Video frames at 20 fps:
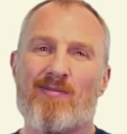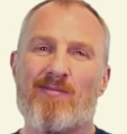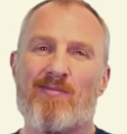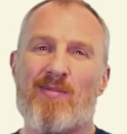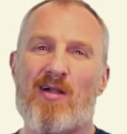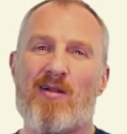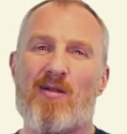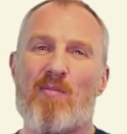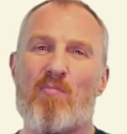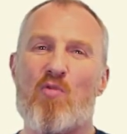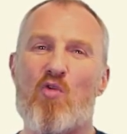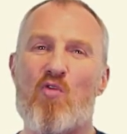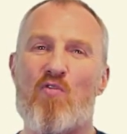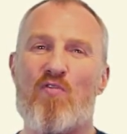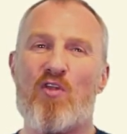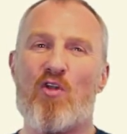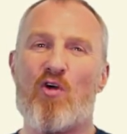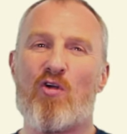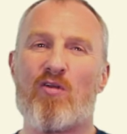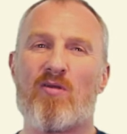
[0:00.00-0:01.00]
Well,
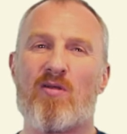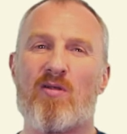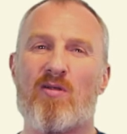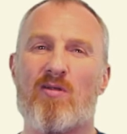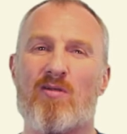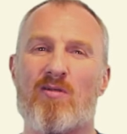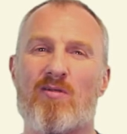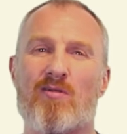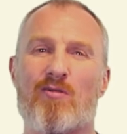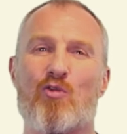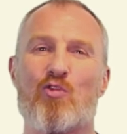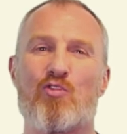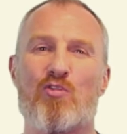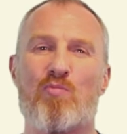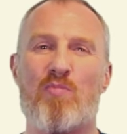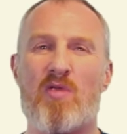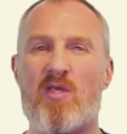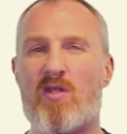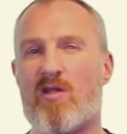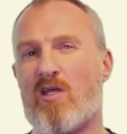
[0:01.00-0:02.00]
moving on doesn't
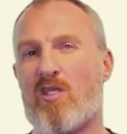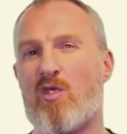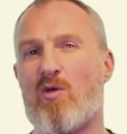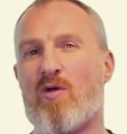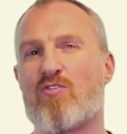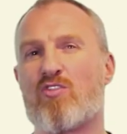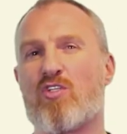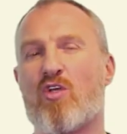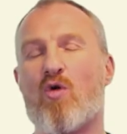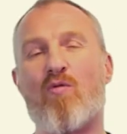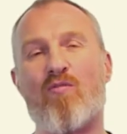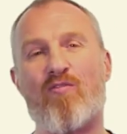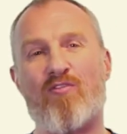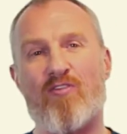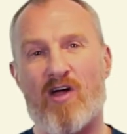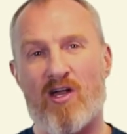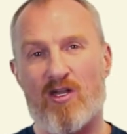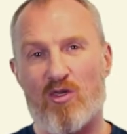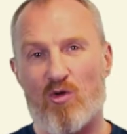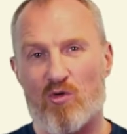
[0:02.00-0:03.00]
mean that you have to go and
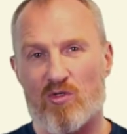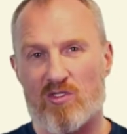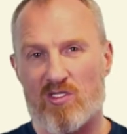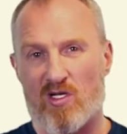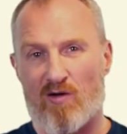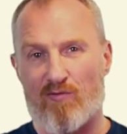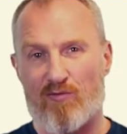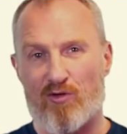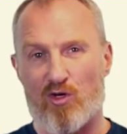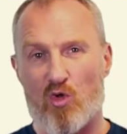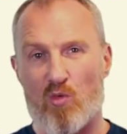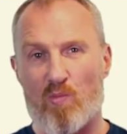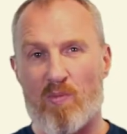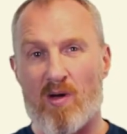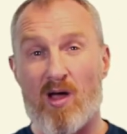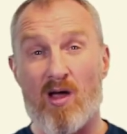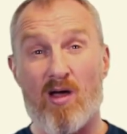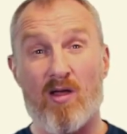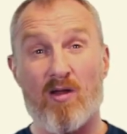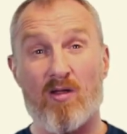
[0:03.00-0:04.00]
find yourself a new
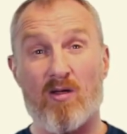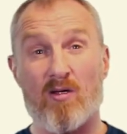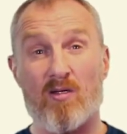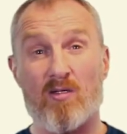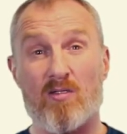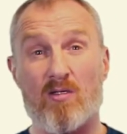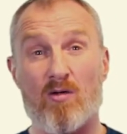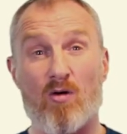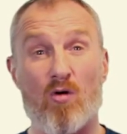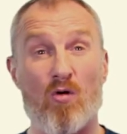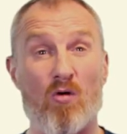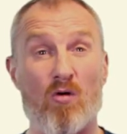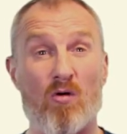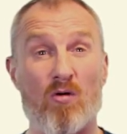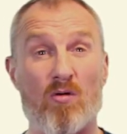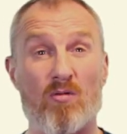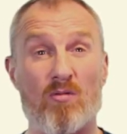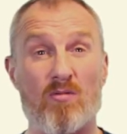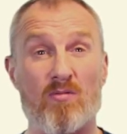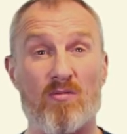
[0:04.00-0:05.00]
partner
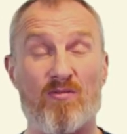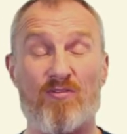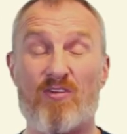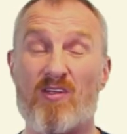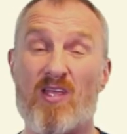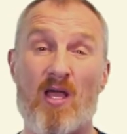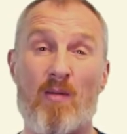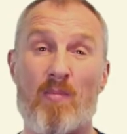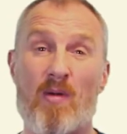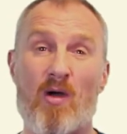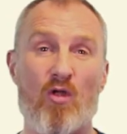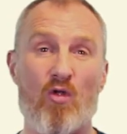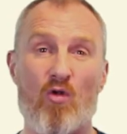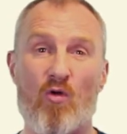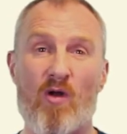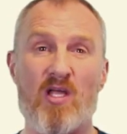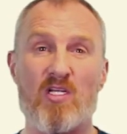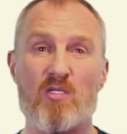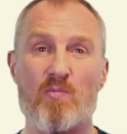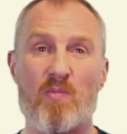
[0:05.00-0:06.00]
or forget about your
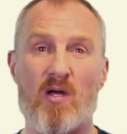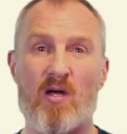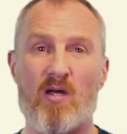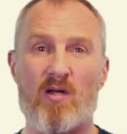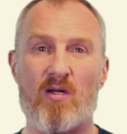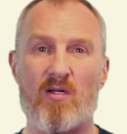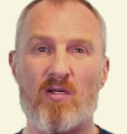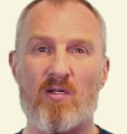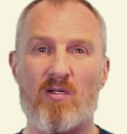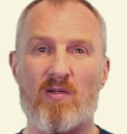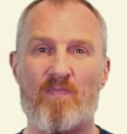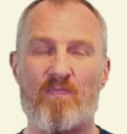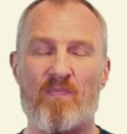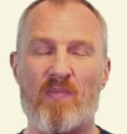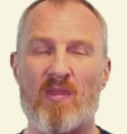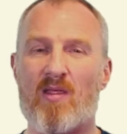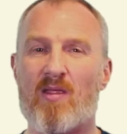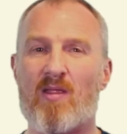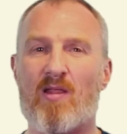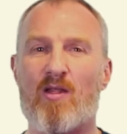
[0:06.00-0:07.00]
ex-partner.
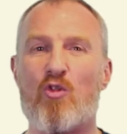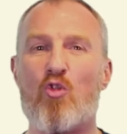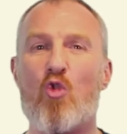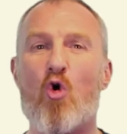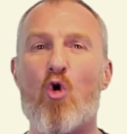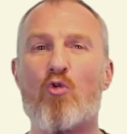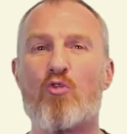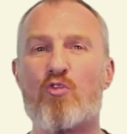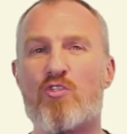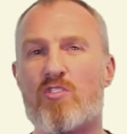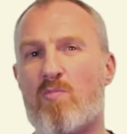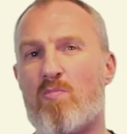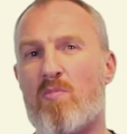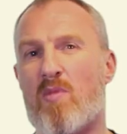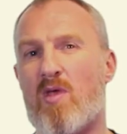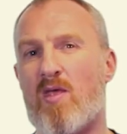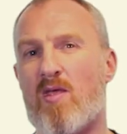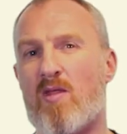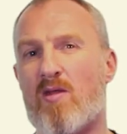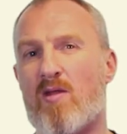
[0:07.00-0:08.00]
nor does it
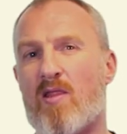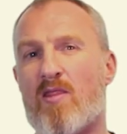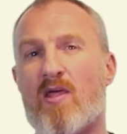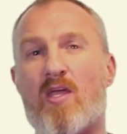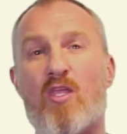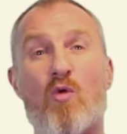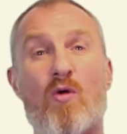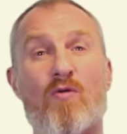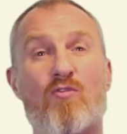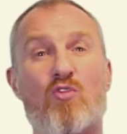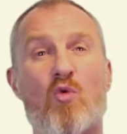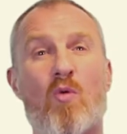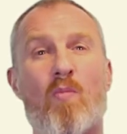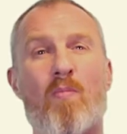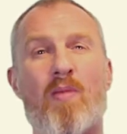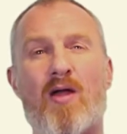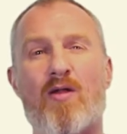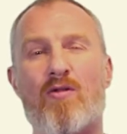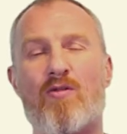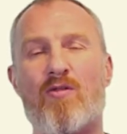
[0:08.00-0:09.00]
mean that you have to
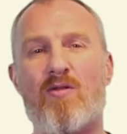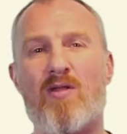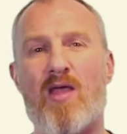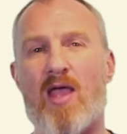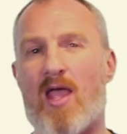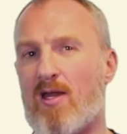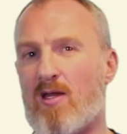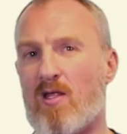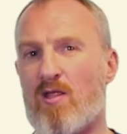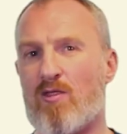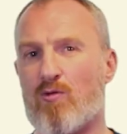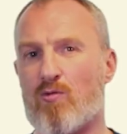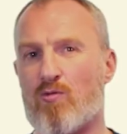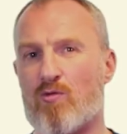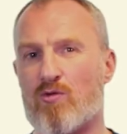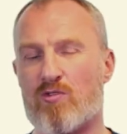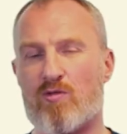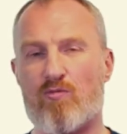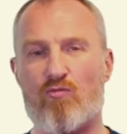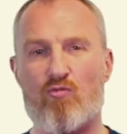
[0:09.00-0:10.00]
abandon any
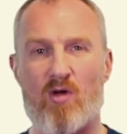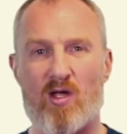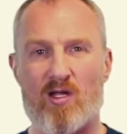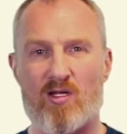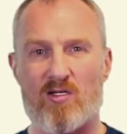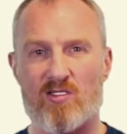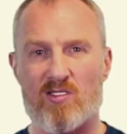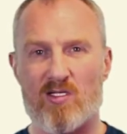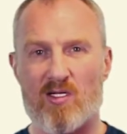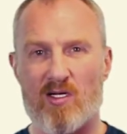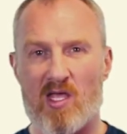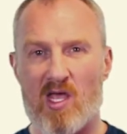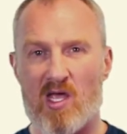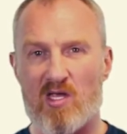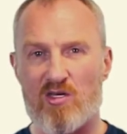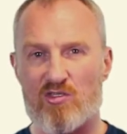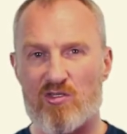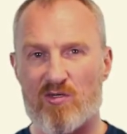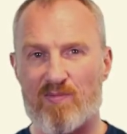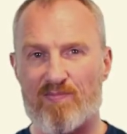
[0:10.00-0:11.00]
thoughts of
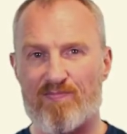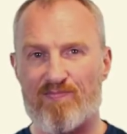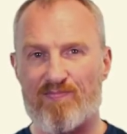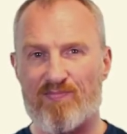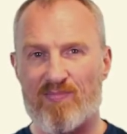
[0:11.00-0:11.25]
reconciliation.